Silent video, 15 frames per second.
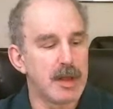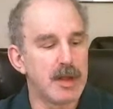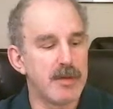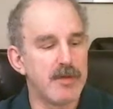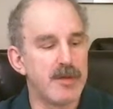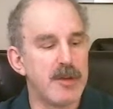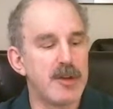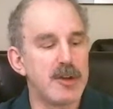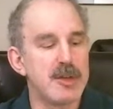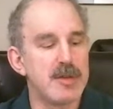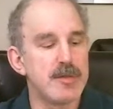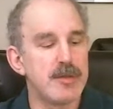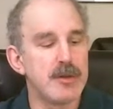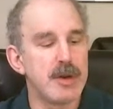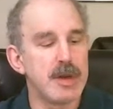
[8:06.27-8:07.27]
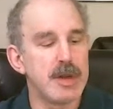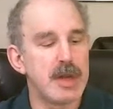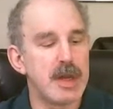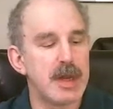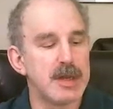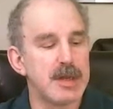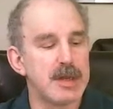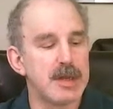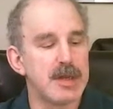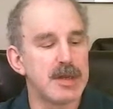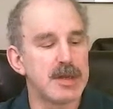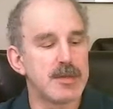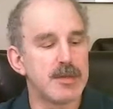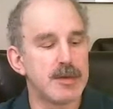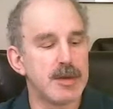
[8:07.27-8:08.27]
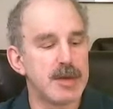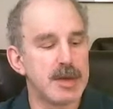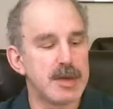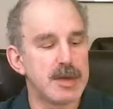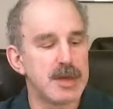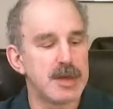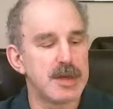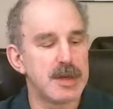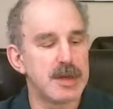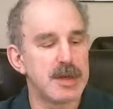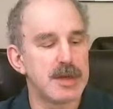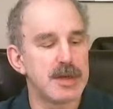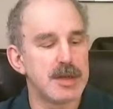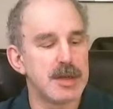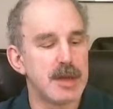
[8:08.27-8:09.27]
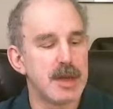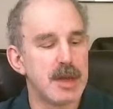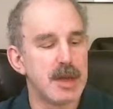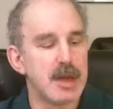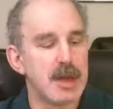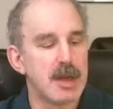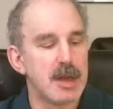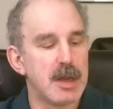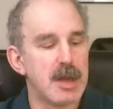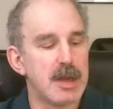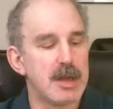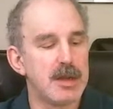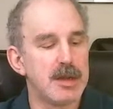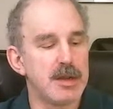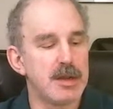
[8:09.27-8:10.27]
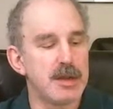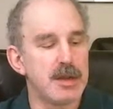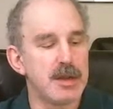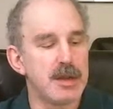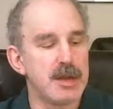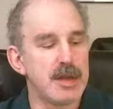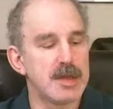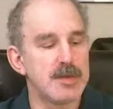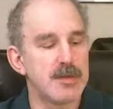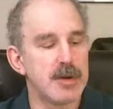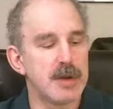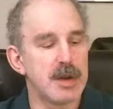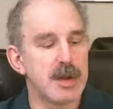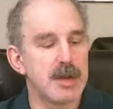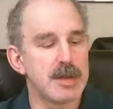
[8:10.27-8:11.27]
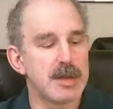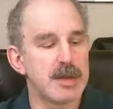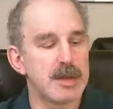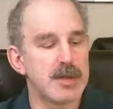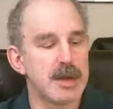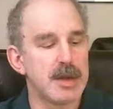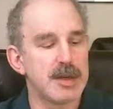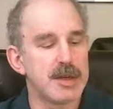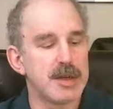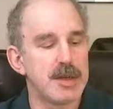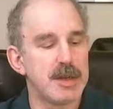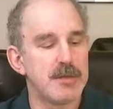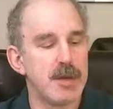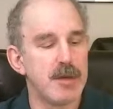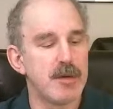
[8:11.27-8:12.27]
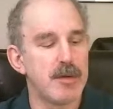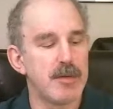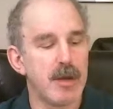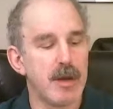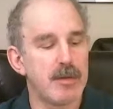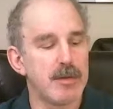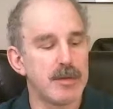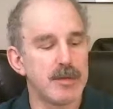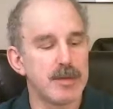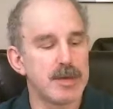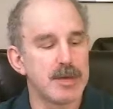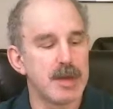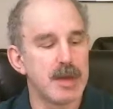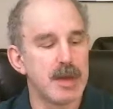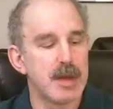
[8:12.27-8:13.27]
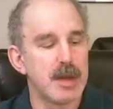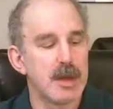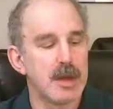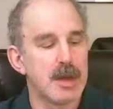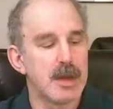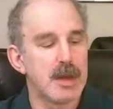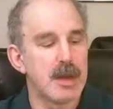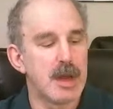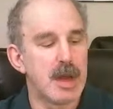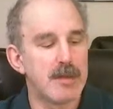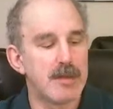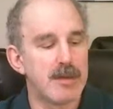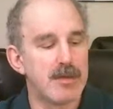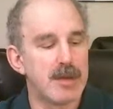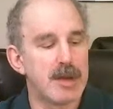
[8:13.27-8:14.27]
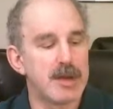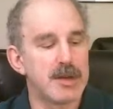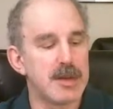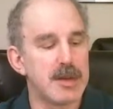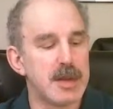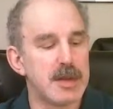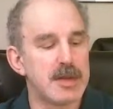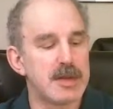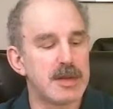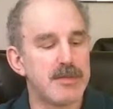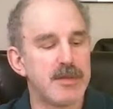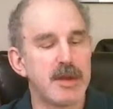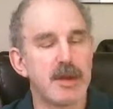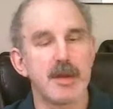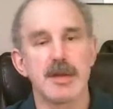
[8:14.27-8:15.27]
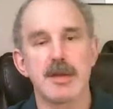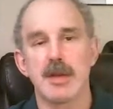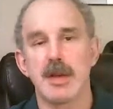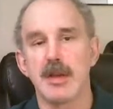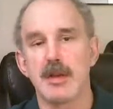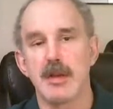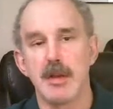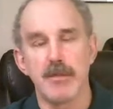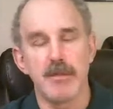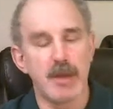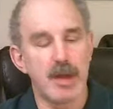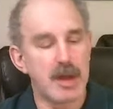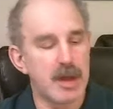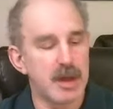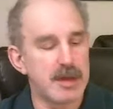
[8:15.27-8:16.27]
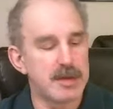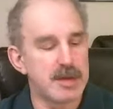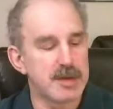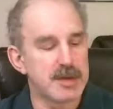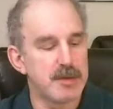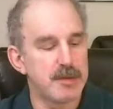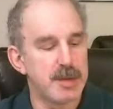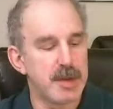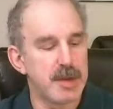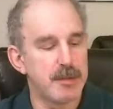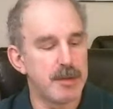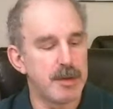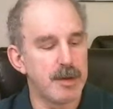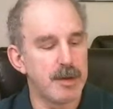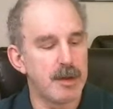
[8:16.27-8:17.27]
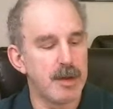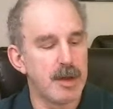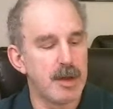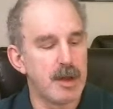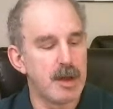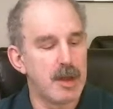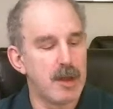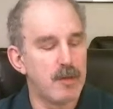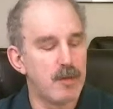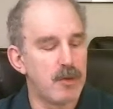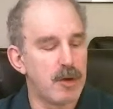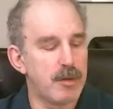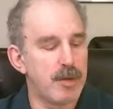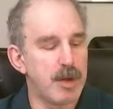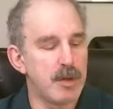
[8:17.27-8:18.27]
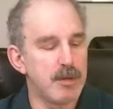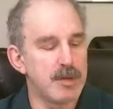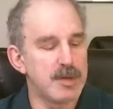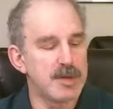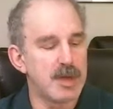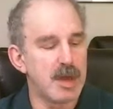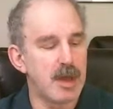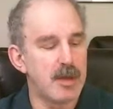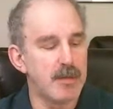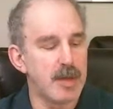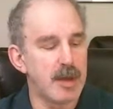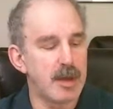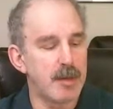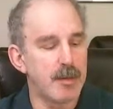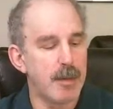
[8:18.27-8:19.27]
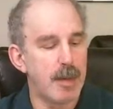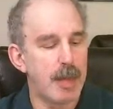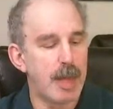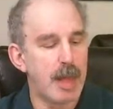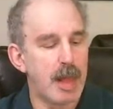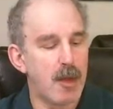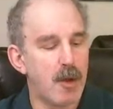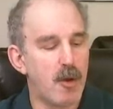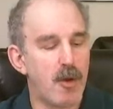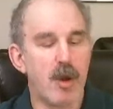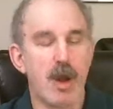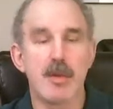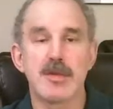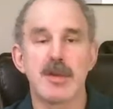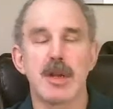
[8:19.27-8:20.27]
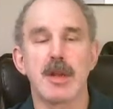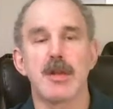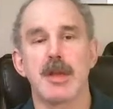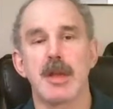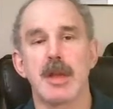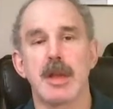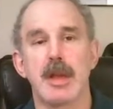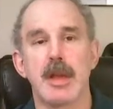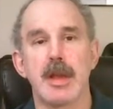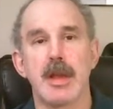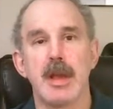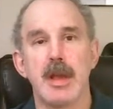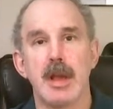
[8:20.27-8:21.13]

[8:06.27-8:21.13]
confusion, poor attentions, poor decisions, heightened alertness, poor concentration, memory problems, hypervigilance, difficulty identifying objects or people, poor problem solving or abstract thinking.